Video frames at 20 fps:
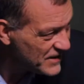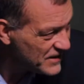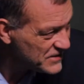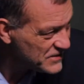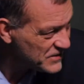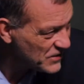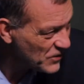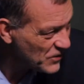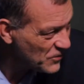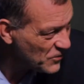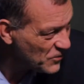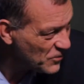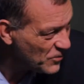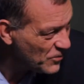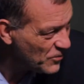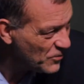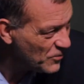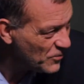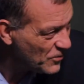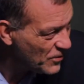
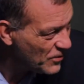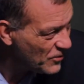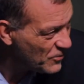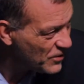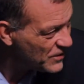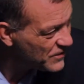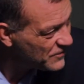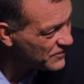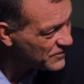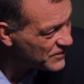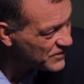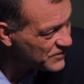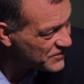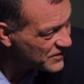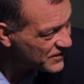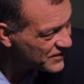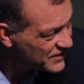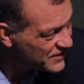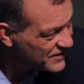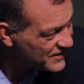So where are they
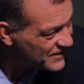finishing?